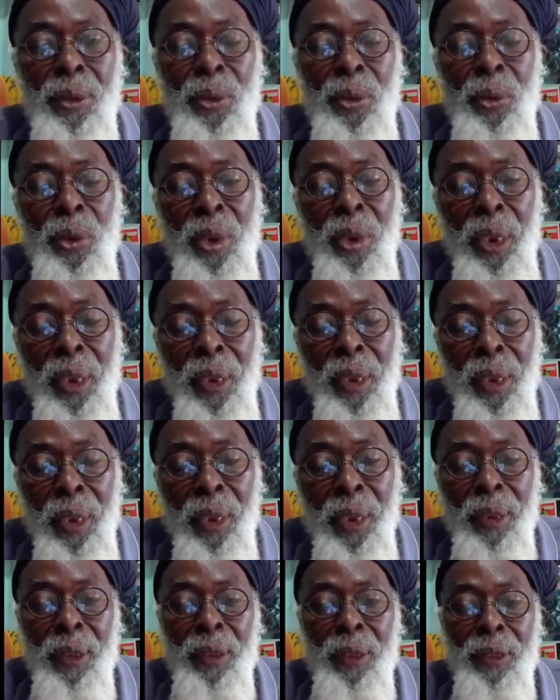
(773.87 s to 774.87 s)
She hold her
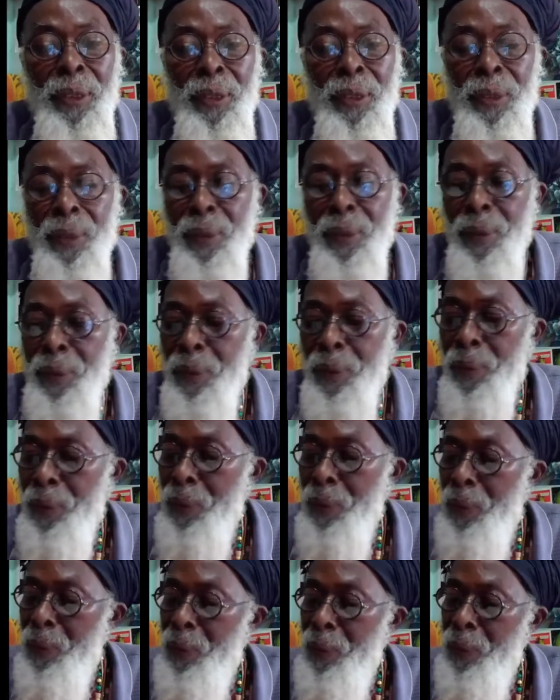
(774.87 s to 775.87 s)
corners.
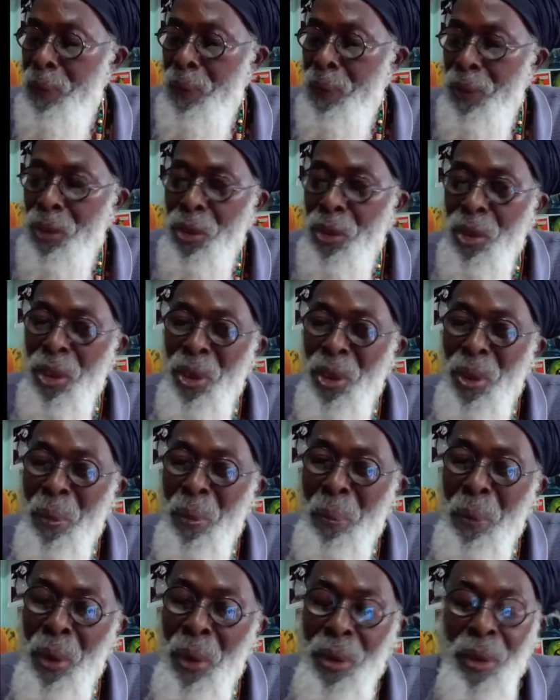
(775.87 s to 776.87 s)
And she don't give no
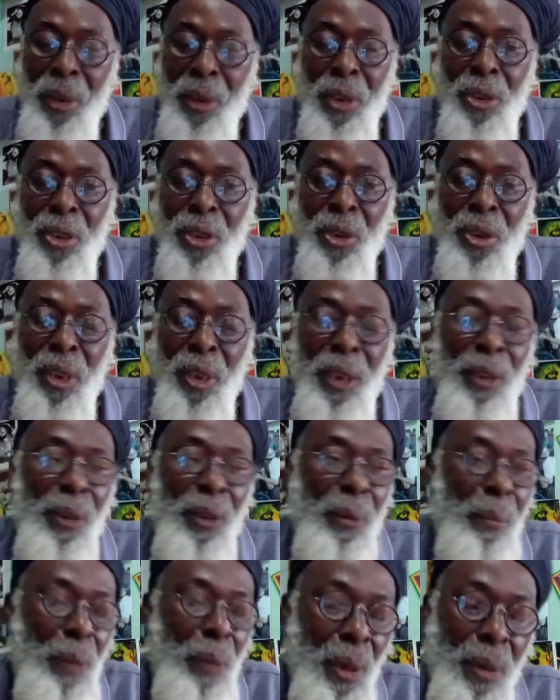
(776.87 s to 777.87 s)
bun. And she don't take
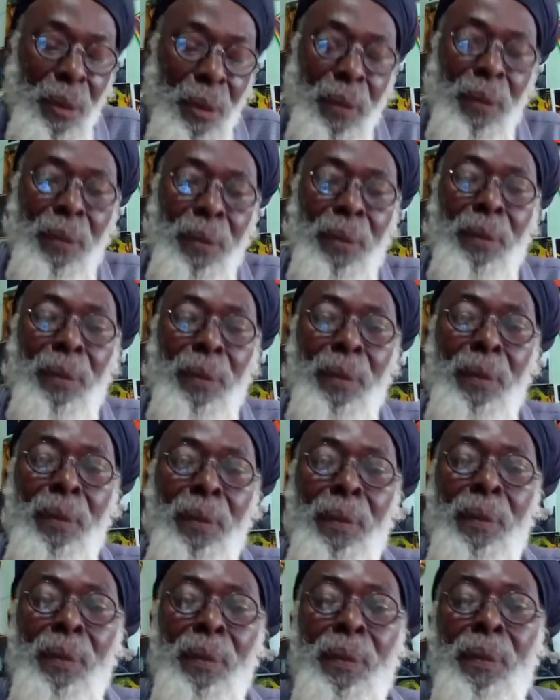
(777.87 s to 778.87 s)
no bun.
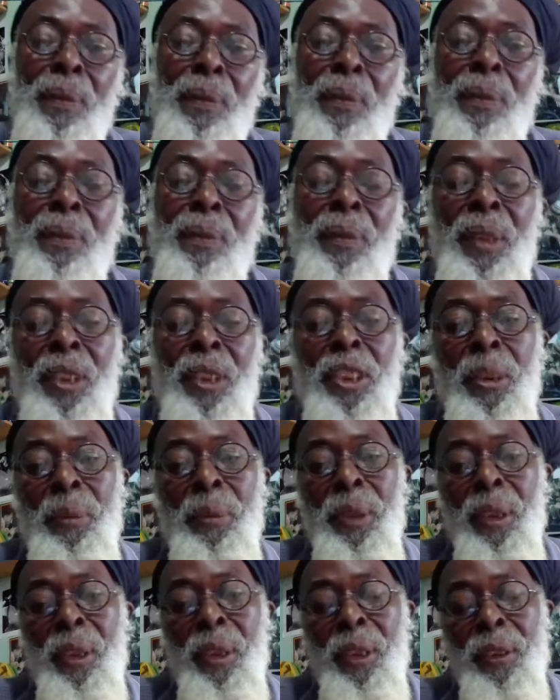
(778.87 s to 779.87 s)
A
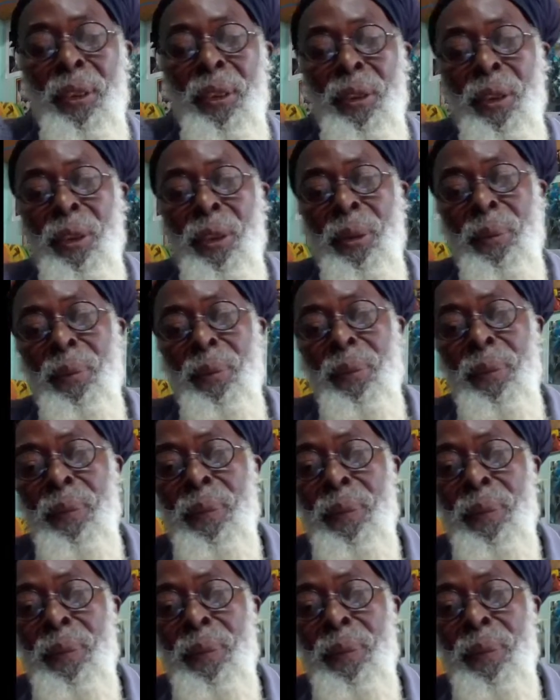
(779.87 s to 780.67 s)
Jamaican term.